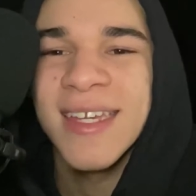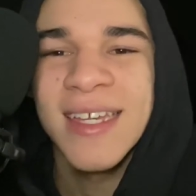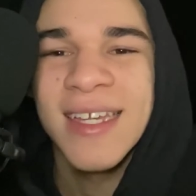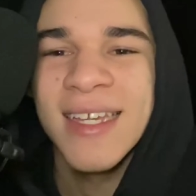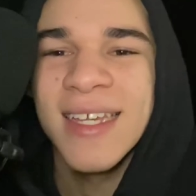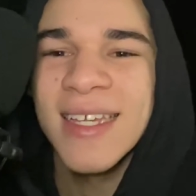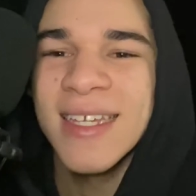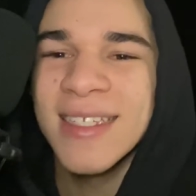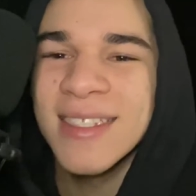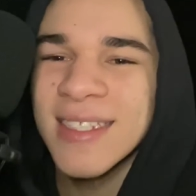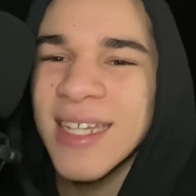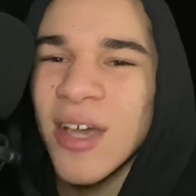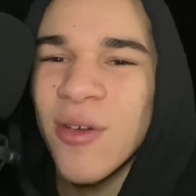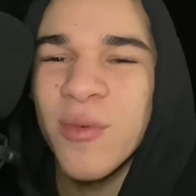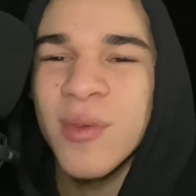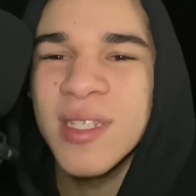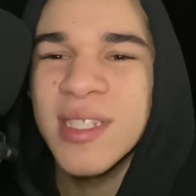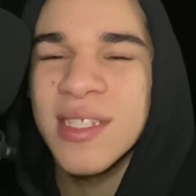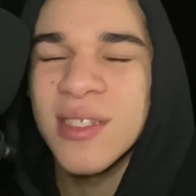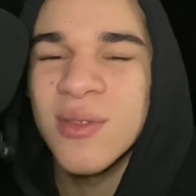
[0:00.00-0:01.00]
That's how
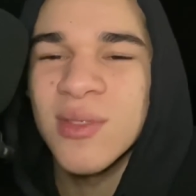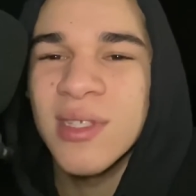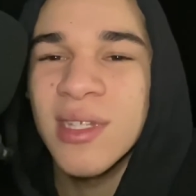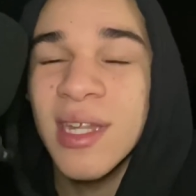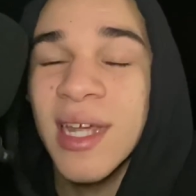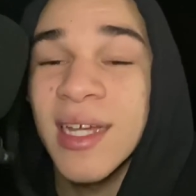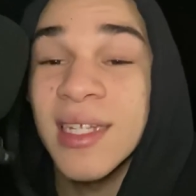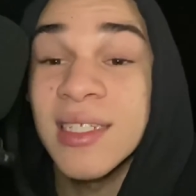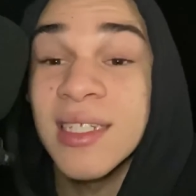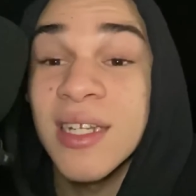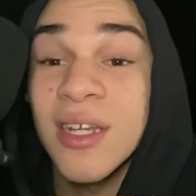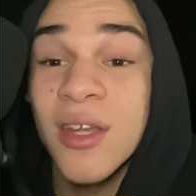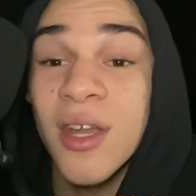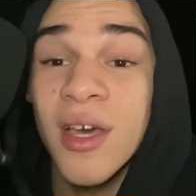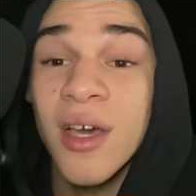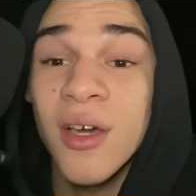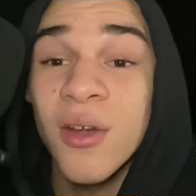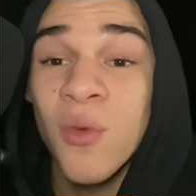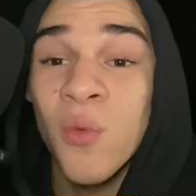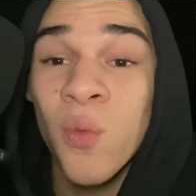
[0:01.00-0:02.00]
it's used. I did
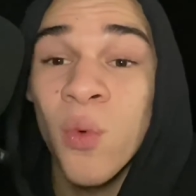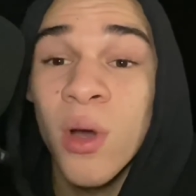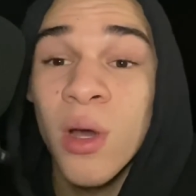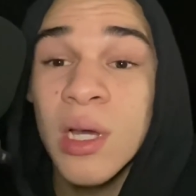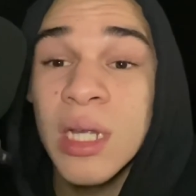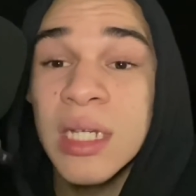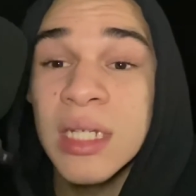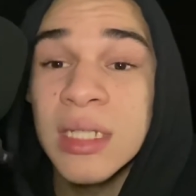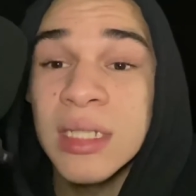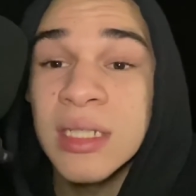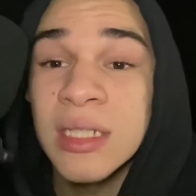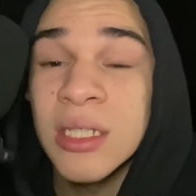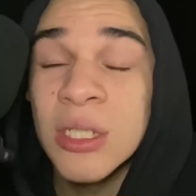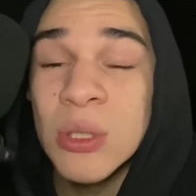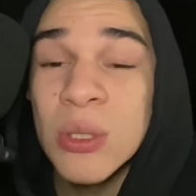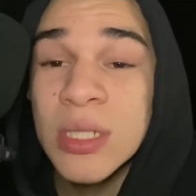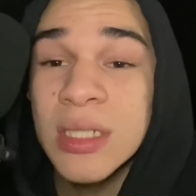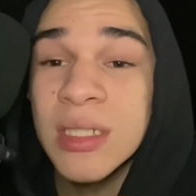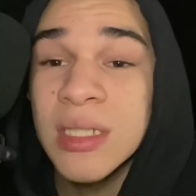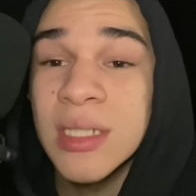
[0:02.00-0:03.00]
not want to go
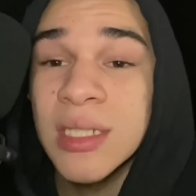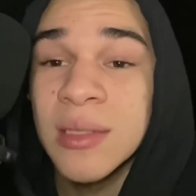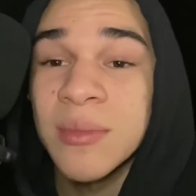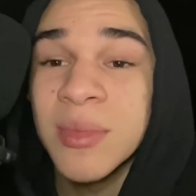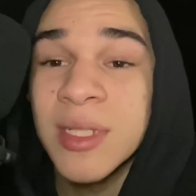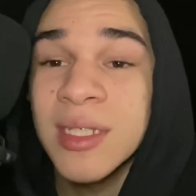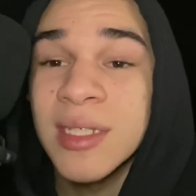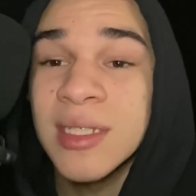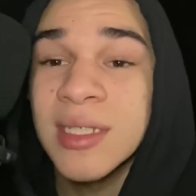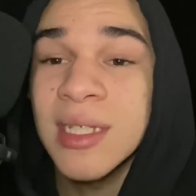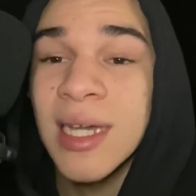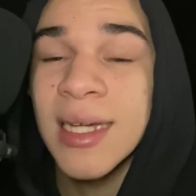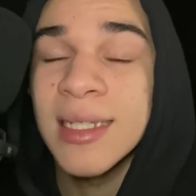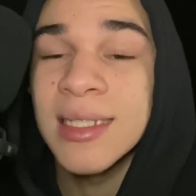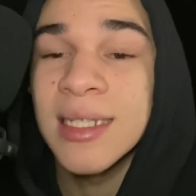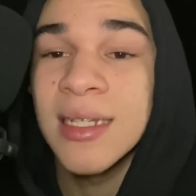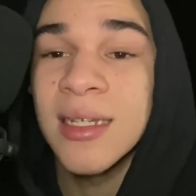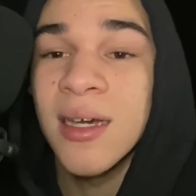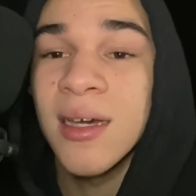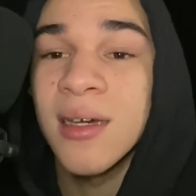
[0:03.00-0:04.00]
to sleep because I
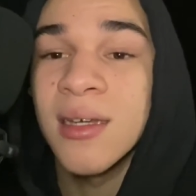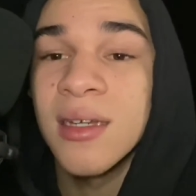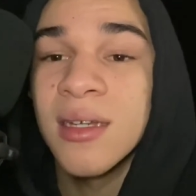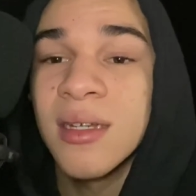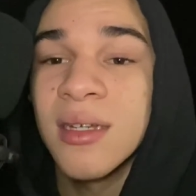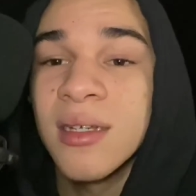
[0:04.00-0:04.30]
did not